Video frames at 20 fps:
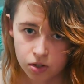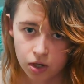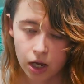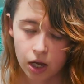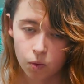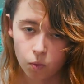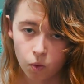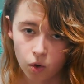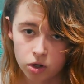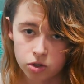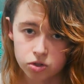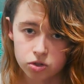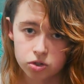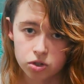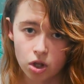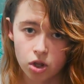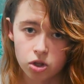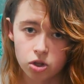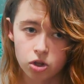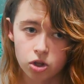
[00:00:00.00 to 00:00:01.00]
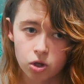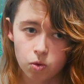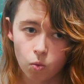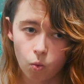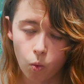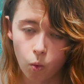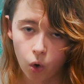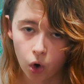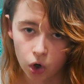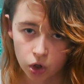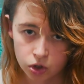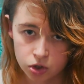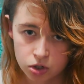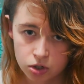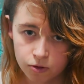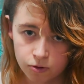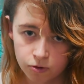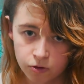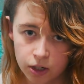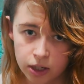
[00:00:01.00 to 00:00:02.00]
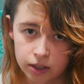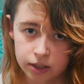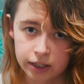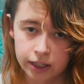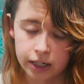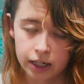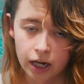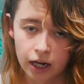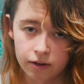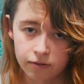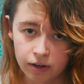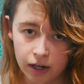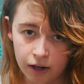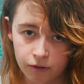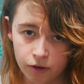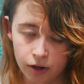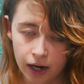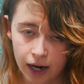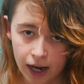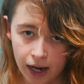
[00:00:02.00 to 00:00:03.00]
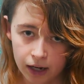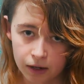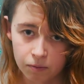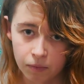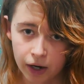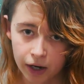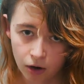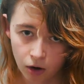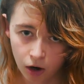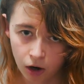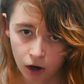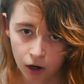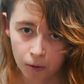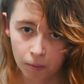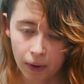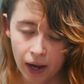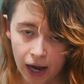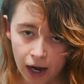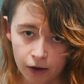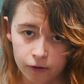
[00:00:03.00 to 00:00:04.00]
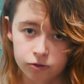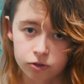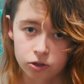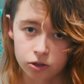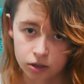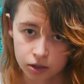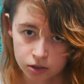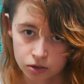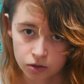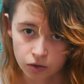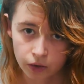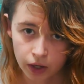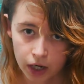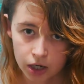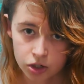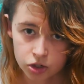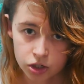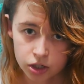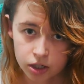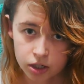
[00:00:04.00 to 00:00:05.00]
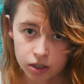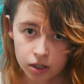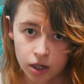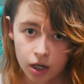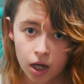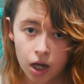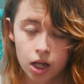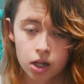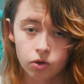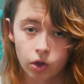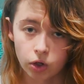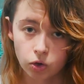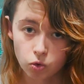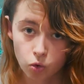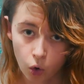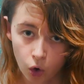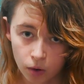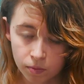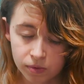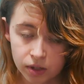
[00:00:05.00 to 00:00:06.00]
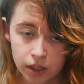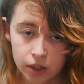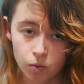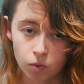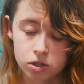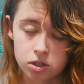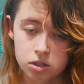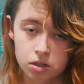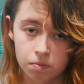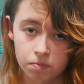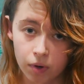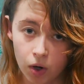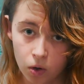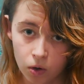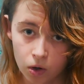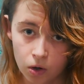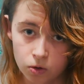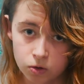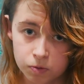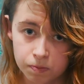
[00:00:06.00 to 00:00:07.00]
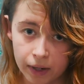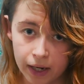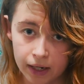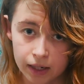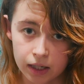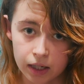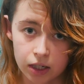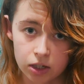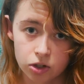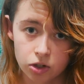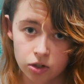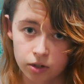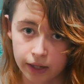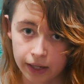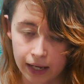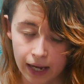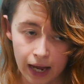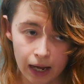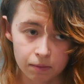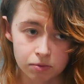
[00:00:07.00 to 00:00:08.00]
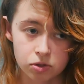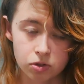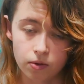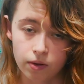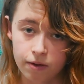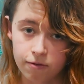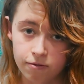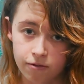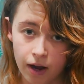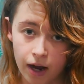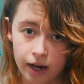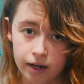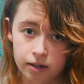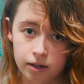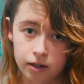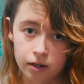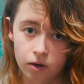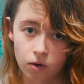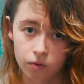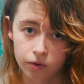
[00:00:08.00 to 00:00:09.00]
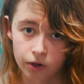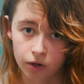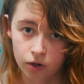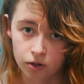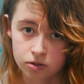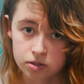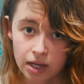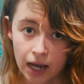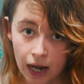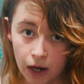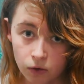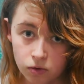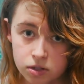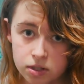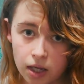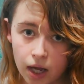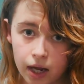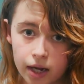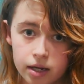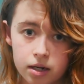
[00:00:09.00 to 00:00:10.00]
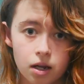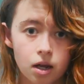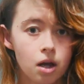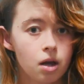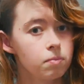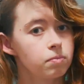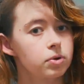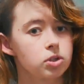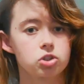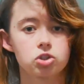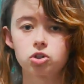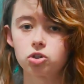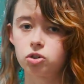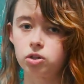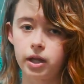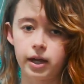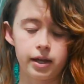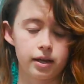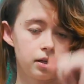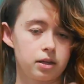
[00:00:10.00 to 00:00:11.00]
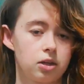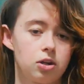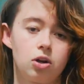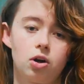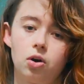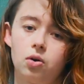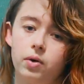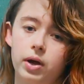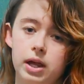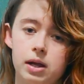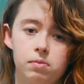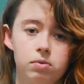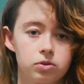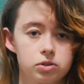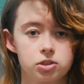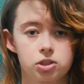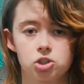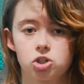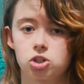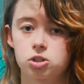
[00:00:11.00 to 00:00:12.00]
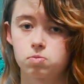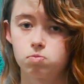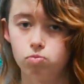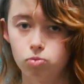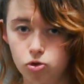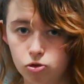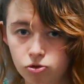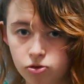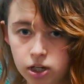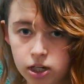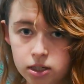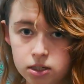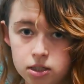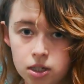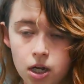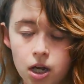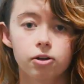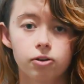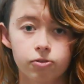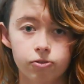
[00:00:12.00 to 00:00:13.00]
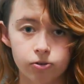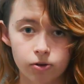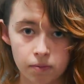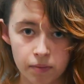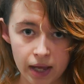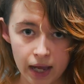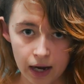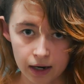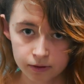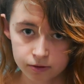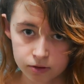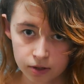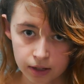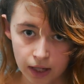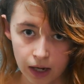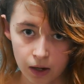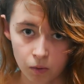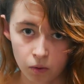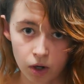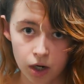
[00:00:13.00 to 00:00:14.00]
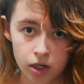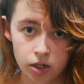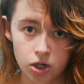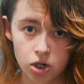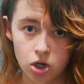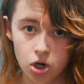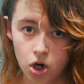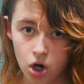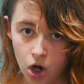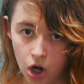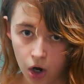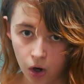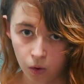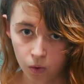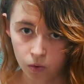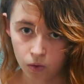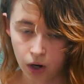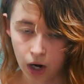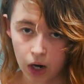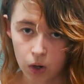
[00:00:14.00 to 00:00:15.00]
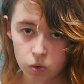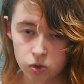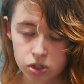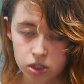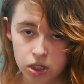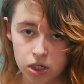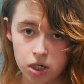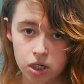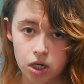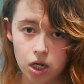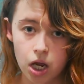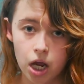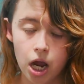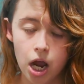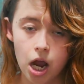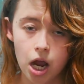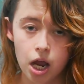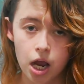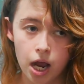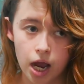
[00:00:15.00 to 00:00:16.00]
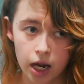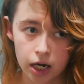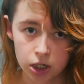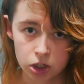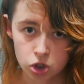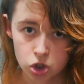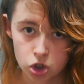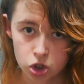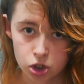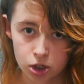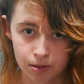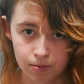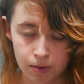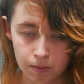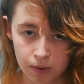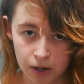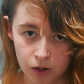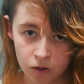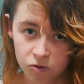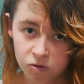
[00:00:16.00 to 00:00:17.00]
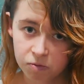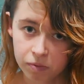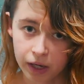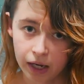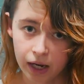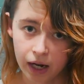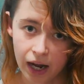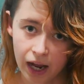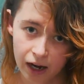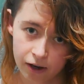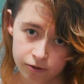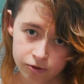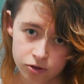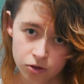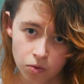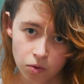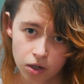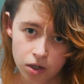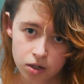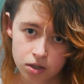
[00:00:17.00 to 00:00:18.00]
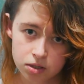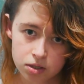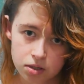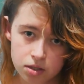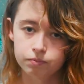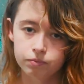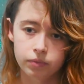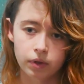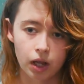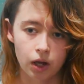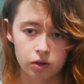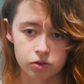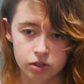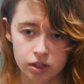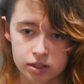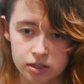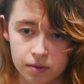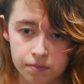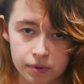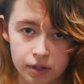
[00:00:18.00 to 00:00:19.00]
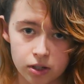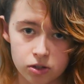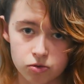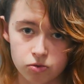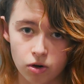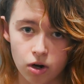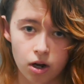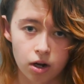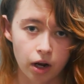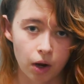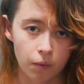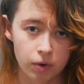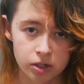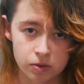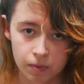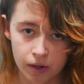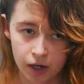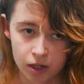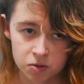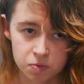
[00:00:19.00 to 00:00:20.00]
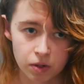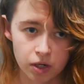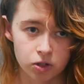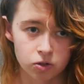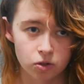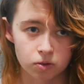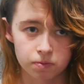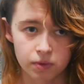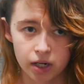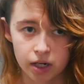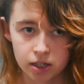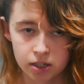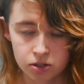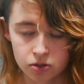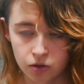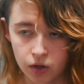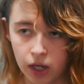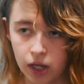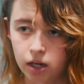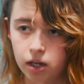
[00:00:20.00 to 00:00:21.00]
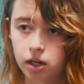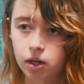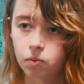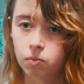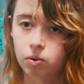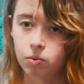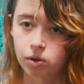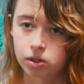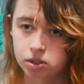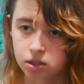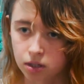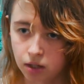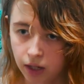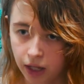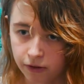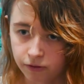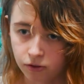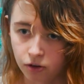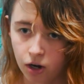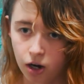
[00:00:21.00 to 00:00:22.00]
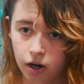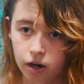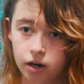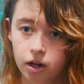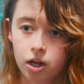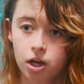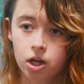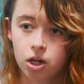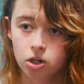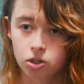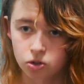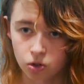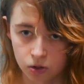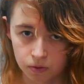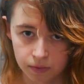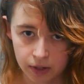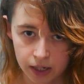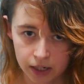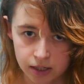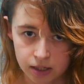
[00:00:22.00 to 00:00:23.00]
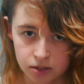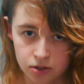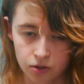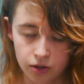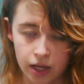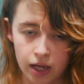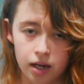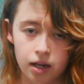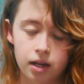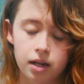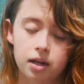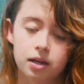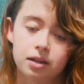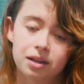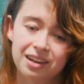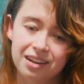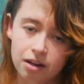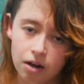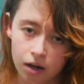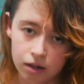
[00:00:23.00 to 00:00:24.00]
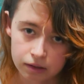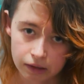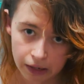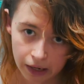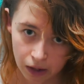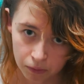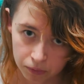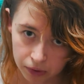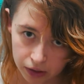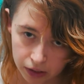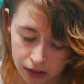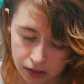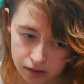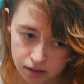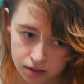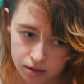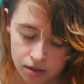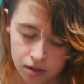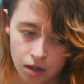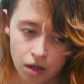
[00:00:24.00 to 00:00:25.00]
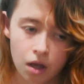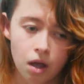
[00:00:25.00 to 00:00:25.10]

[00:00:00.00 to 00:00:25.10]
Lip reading: It was the worst feeling I've ever had in my arm after dislocation. Like normally once the bone goes back in, you're like absolutely fine and it only hurts outside, but you're like, able to just move it. For me after that one, no, I was in an extreme amount of pain afterwards. I was like, something is wrong. I went to my husband, I told him that I dislocated it. We went to the lifeguard, told him that I dislocated it. He called an ambulance.